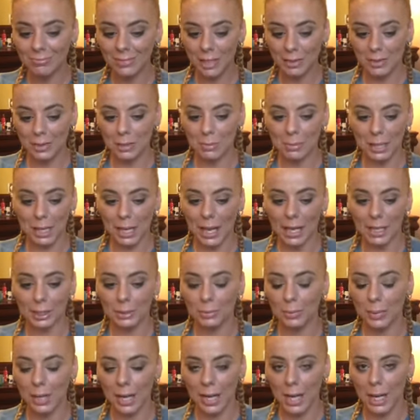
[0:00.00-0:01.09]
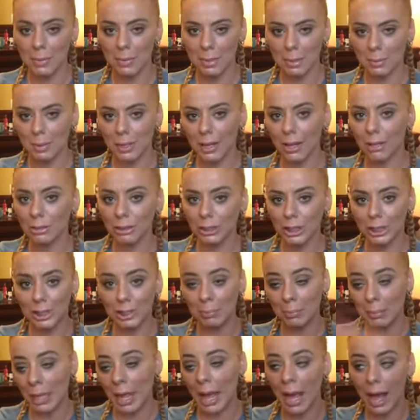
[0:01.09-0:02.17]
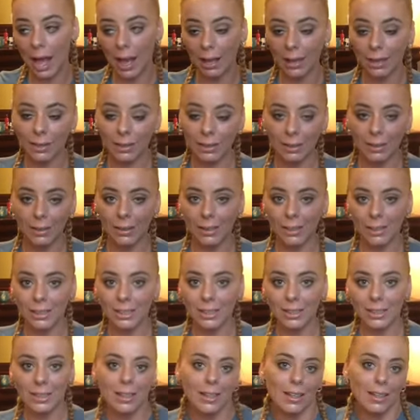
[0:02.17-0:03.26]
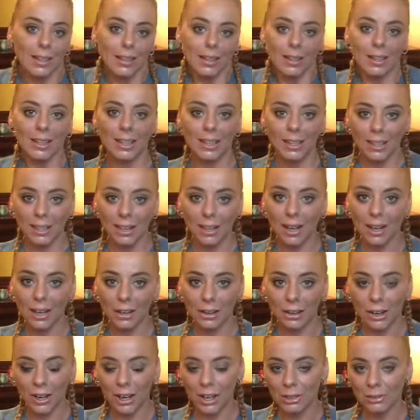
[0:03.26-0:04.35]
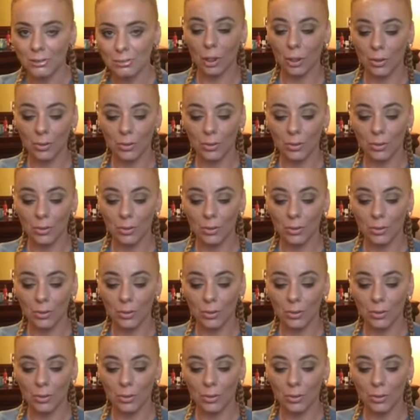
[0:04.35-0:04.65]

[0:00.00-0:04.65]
if somebody asks what I am, they'll be like, oh, she's black, you know. I don't know.